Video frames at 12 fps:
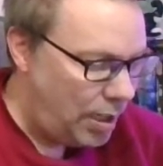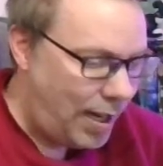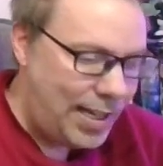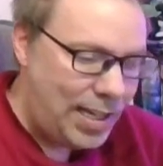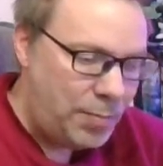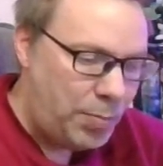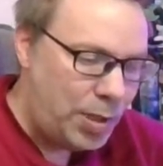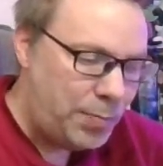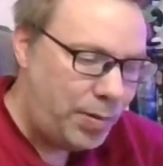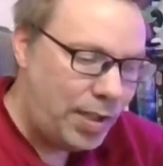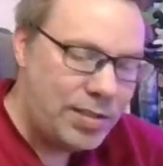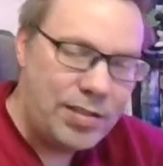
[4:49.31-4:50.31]
I didn't put a
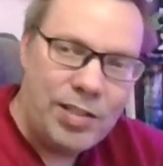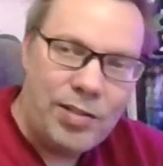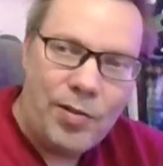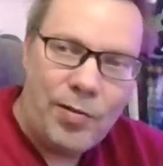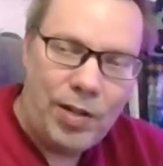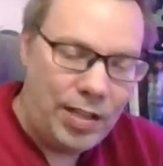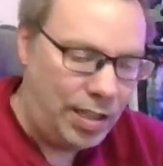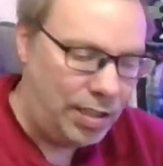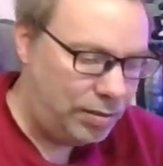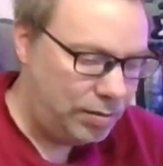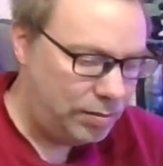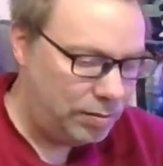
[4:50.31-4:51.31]
plus 0 on
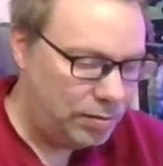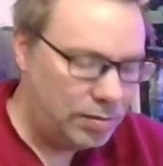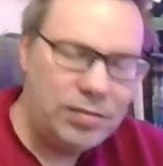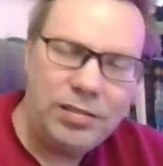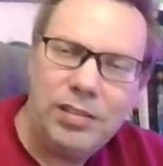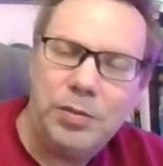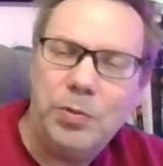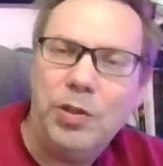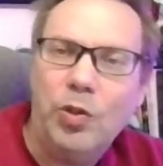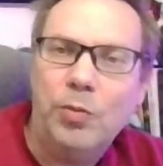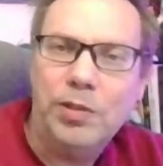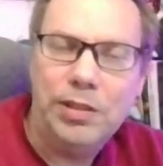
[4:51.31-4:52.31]
there, because we
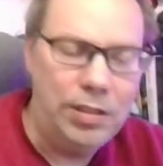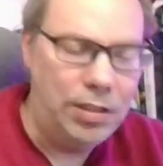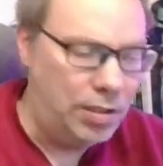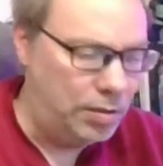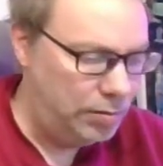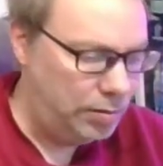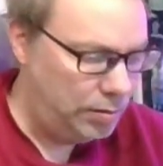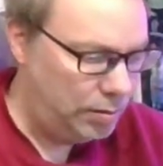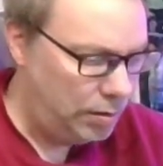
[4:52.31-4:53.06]
normally don't.